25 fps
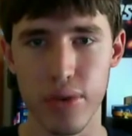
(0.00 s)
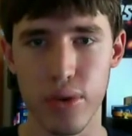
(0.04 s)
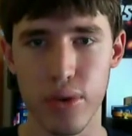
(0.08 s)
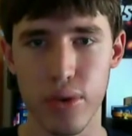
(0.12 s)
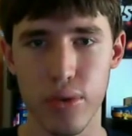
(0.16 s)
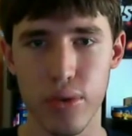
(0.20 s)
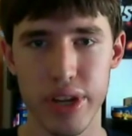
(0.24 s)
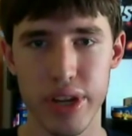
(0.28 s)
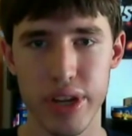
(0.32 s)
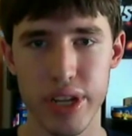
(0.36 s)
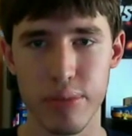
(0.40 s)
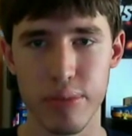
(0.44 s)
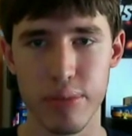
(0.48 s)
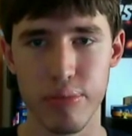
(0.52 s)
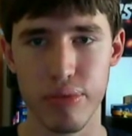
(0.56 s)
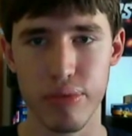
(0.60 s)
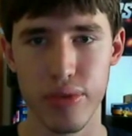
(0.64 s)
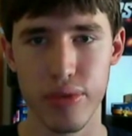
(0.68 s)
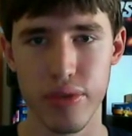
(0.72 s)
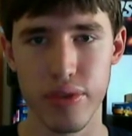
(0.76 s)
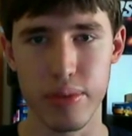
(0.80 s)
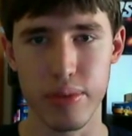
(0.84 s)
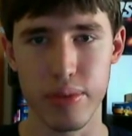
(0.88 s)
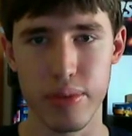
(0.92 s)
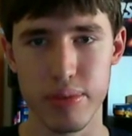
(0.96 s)
already
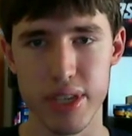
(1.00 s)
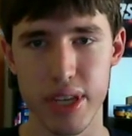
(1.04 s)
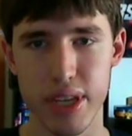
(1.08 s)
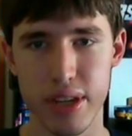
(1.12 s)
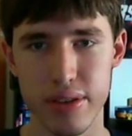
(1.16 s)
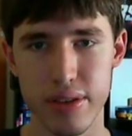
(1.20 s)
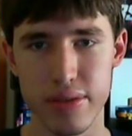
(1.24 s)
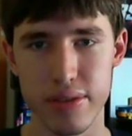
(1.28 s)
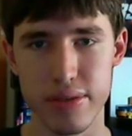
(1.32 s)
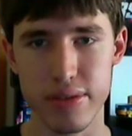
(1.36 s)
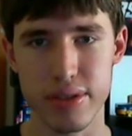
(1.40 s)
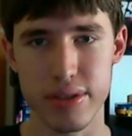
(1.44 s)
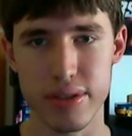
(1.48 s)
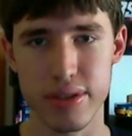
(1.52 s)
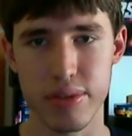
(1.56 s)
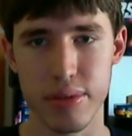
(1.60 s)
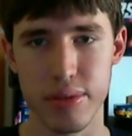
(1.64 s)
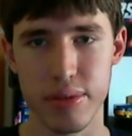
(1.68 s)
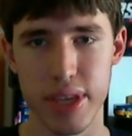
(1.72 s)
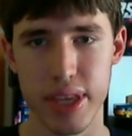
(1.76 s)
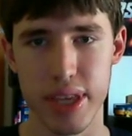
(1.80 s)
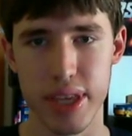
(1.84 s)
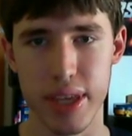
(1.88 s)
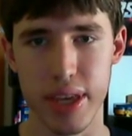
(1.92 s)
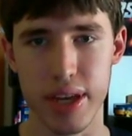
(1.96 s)
proven themselves
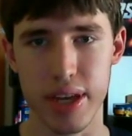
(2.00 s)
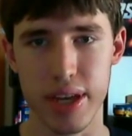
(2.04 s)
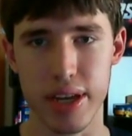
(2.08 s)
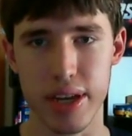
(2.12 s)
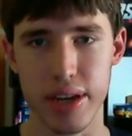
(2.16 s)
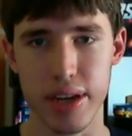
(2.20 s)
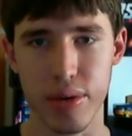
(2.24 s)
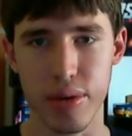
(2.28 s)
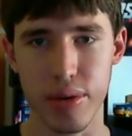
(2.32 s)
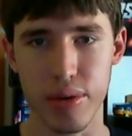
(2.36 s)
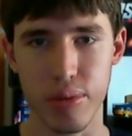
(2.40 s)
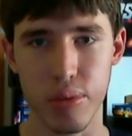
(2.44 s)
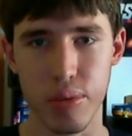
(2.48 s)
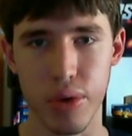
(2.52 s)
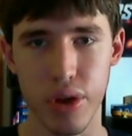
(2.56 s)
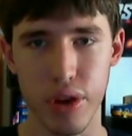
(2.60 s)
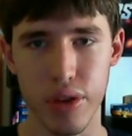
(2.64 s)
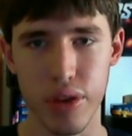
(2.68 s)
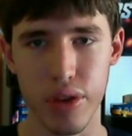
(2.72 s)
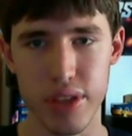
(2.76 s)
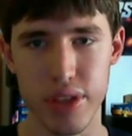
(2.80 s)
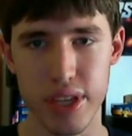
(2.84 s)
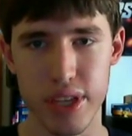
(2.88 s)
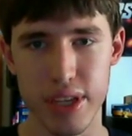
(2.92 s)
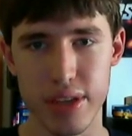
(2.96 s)

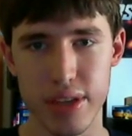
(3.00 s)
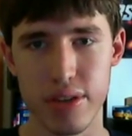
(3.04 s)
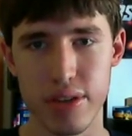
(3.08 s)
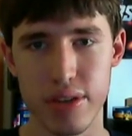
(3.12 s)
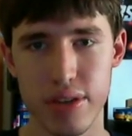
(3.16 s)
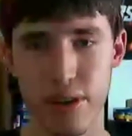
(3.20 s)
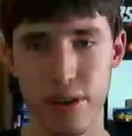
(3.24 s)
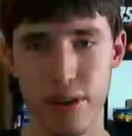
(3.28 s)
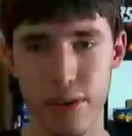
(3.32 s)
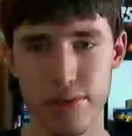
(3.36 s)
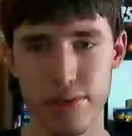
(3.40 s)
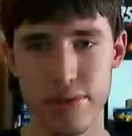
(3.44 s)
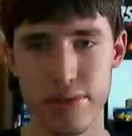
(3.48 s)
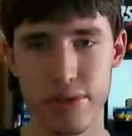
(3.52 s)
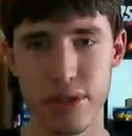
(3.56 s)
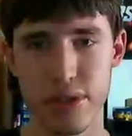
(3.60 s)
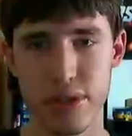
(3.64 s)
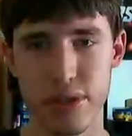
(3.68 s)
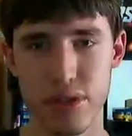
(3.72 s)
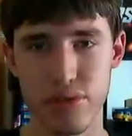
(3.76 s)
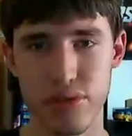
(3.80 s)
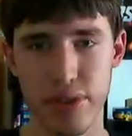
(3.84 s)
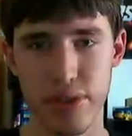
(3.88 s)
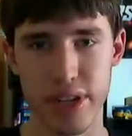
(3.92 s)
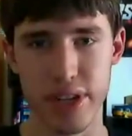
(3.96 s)
worthy of
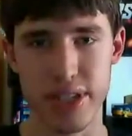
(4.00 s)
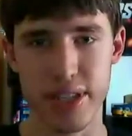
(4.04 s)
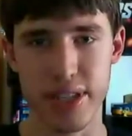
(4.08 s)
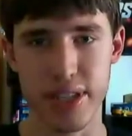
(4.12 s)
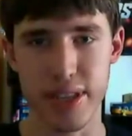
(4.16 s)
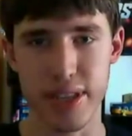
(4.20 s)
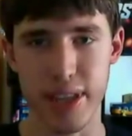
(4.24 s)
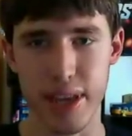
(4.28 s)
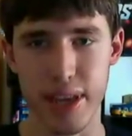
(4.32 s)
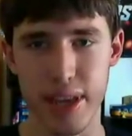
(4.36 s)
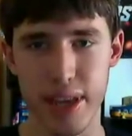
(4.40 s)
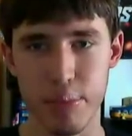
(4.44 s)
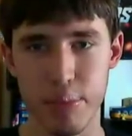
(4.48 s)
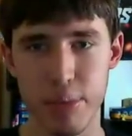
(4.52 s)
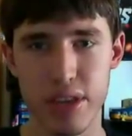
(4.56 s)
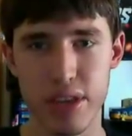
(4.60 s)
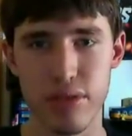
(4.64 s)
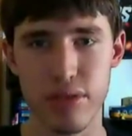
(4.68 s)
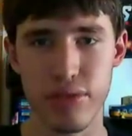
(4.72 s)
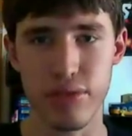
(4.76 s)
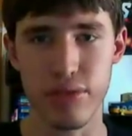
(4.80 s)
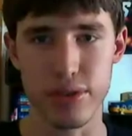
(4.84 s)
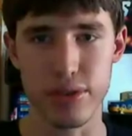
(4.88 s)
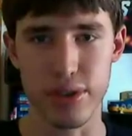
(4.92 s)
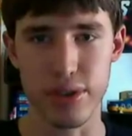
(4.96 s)
directing their big
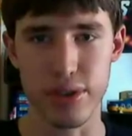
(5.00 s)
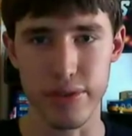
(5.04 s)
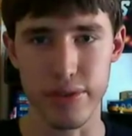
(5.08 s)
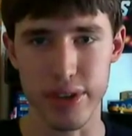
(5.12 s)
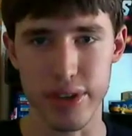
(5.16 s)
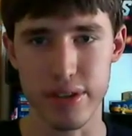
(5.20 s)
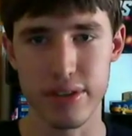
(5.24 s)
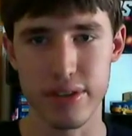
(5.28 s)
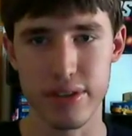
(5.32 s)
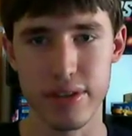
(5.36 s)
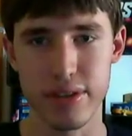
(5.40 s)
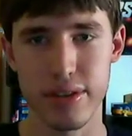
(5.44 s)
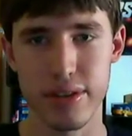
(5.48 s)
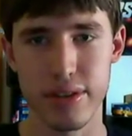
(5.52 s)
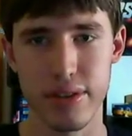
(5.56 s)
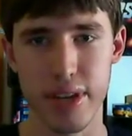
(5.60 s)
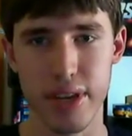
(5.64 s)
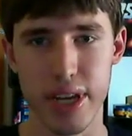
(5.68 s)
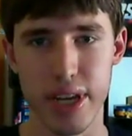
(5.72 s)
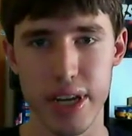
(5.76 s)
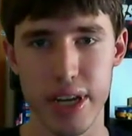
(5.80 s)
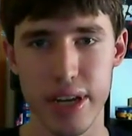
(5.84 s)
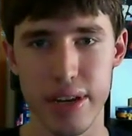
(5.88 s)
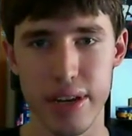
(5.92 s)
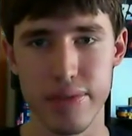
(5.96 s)
crossover
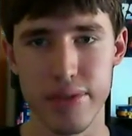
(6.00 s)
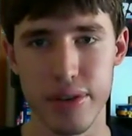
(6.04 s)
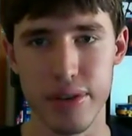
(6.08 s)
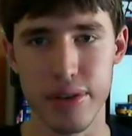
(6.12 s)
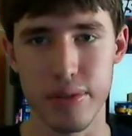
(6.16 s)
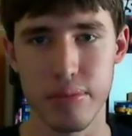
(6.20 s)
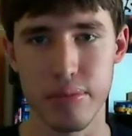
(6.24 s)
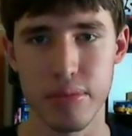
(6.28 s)
film.